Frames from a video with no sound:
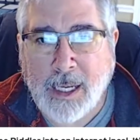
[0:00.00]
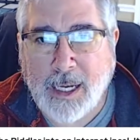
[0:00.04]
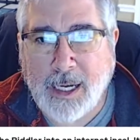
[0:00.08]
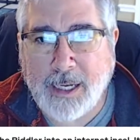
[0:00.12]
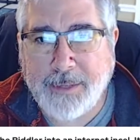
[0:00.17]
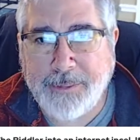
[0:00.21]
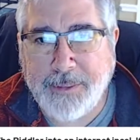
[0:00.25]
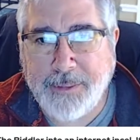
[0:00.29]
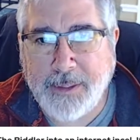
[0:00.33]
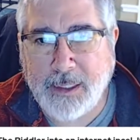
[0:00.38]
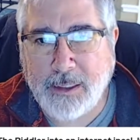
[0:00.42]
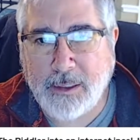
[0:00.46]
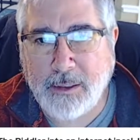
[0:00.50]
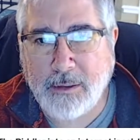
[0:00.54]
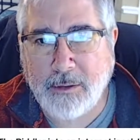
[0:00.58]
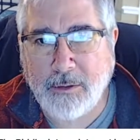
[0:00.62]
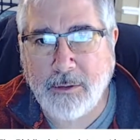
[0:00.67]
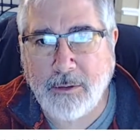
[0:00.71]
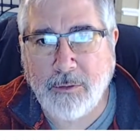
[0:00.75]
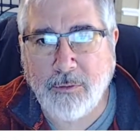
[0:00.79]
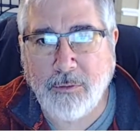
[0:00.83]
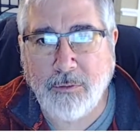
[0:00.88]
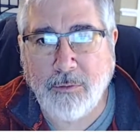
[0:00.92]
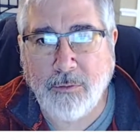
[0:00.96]
I think
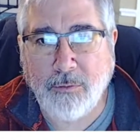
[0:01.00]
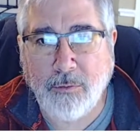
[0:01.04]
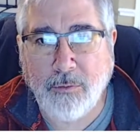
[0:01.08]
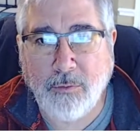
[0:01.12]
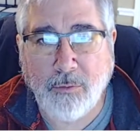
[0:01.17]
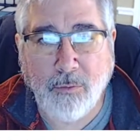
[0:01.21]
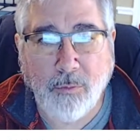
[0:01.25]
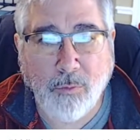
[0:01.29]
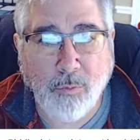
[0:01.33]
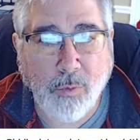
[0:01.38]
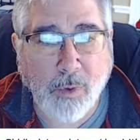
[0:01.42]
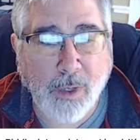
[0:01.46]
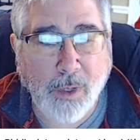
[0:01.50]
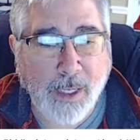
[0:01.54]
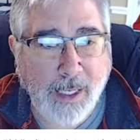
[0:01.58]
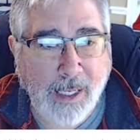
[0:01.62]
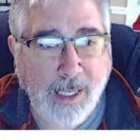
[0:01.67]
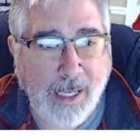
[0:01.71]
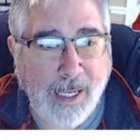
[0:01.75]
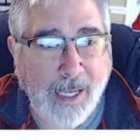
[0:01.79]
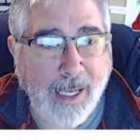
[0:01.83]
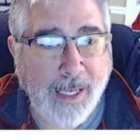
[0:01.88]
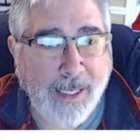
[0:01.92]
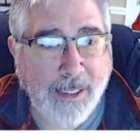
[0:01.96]

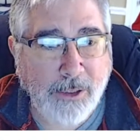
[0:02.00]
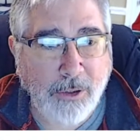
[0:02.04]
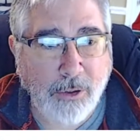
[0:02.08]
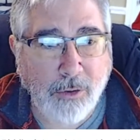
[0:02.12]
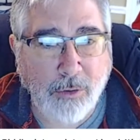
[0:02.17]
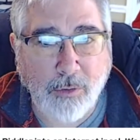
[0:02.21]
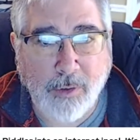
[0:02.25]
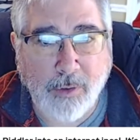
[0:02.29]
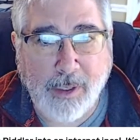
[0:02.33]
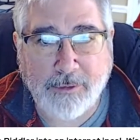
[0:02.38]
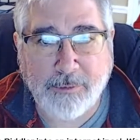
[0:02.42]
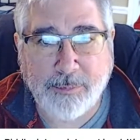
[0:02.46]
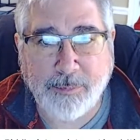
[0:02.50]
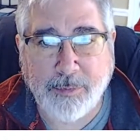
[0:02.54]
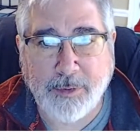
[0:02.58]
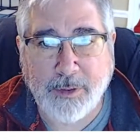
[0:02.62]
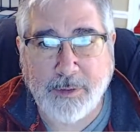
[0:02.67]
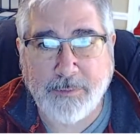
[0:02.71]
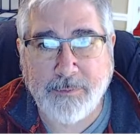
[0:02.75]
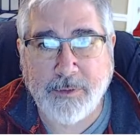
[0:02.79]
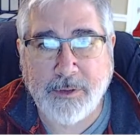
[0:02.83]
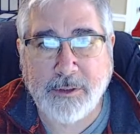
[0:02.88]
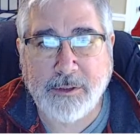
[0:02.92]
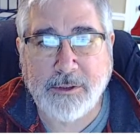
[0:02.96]
what I know as
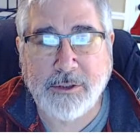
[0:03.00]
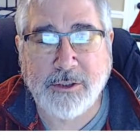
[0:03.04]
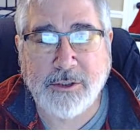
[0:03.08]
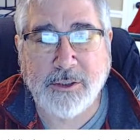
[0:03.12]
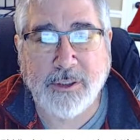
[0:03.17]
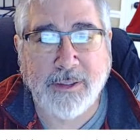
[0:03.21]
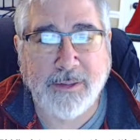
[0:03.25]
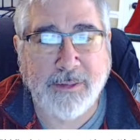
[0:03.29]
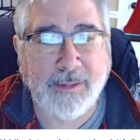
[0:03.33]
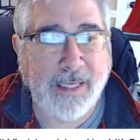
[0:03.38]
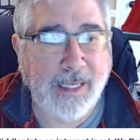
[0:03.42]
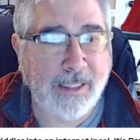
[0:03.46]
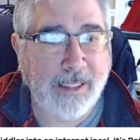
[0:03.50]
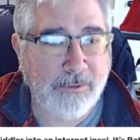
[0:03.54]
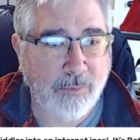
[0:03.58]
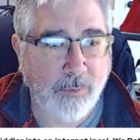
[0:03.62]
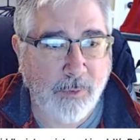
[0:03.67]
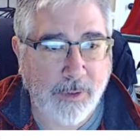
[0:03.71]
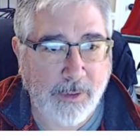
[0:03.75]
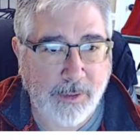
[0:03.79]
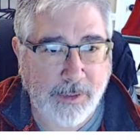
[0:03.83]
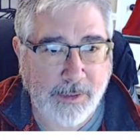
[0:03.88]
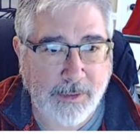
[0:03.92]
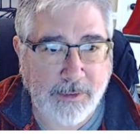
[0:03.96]
privilege, that's
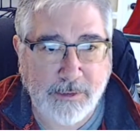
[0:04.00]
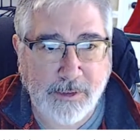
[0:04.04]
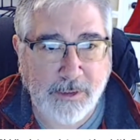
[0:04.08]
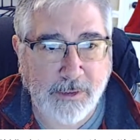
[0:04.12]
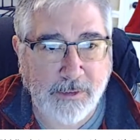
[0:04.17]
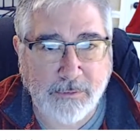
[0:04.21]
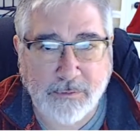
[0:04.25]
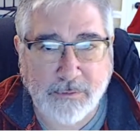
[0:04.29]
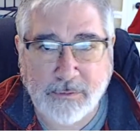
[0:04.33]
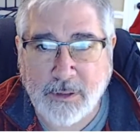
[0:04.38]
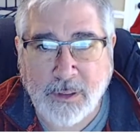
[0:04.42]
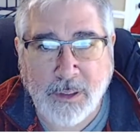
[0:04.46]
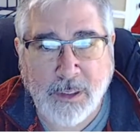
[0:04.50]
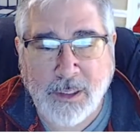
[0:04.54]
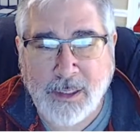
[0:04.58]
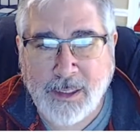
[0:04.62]
where it exists.